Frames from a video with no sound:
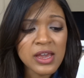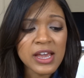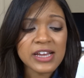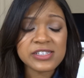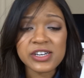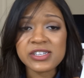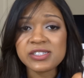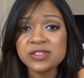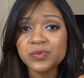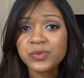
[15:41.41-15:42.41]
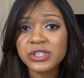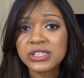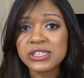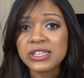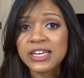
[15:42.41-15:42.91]
It does
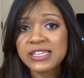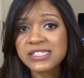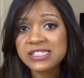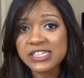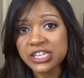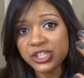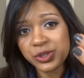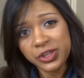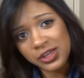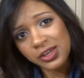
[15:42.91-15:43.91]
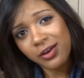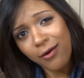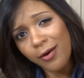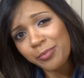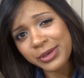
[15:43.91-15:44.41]
really like stick to the
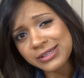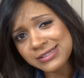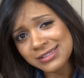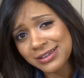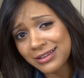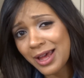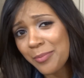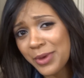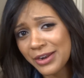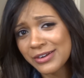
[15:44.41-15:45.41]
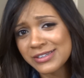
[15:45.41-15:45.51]
armpits a lot better.